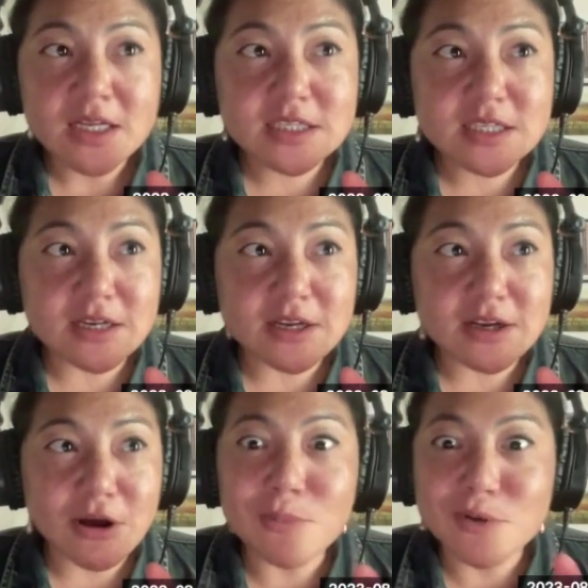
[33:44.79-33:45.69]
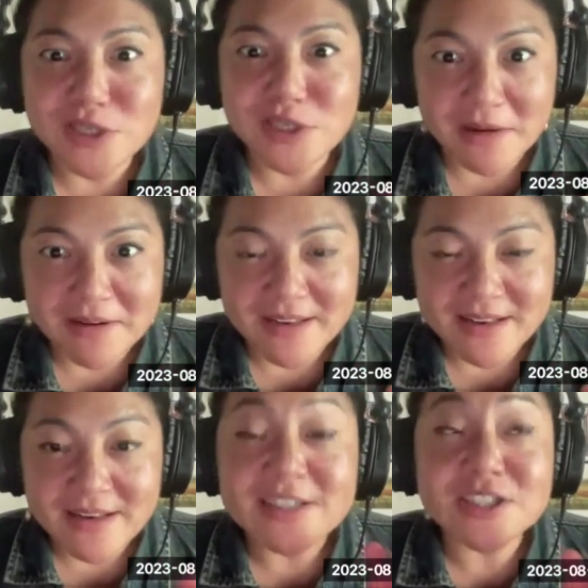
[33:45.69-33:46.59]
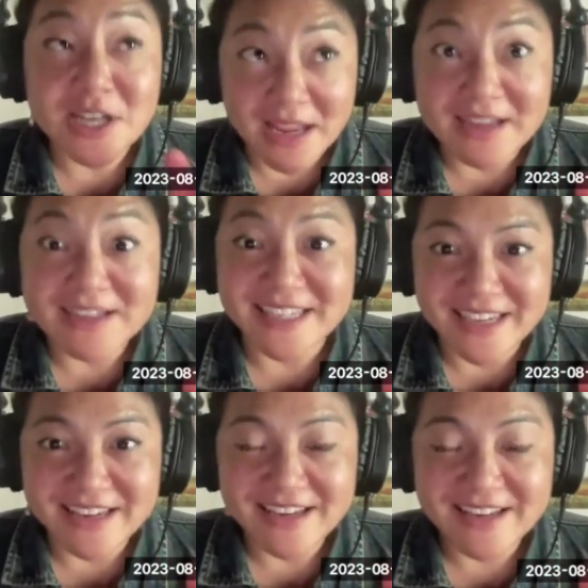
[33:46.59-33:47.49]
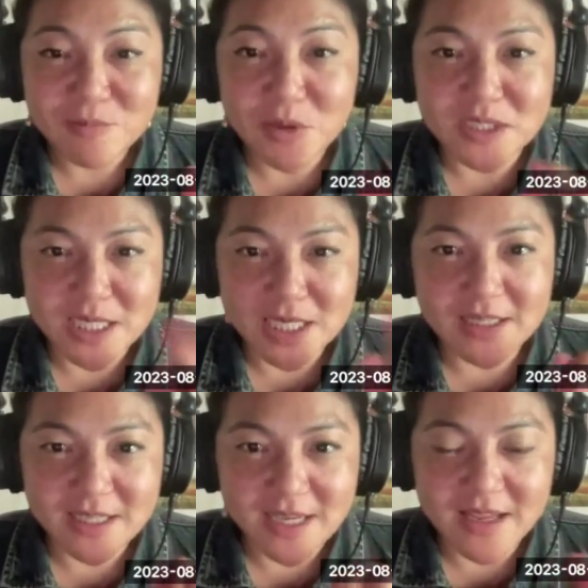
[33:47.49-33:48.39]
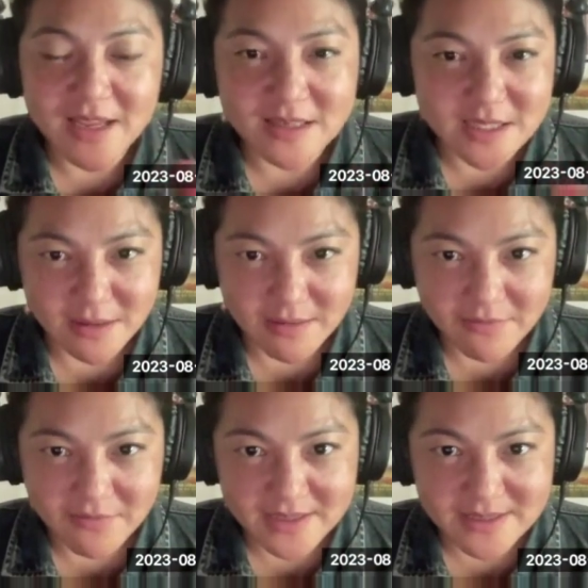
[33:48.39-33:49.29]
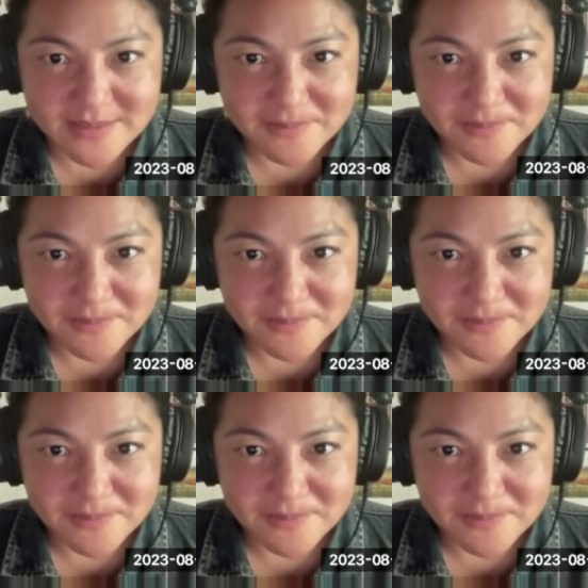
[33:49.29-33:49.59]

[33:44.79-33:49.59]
to homogeneity, particularly in the startup phase.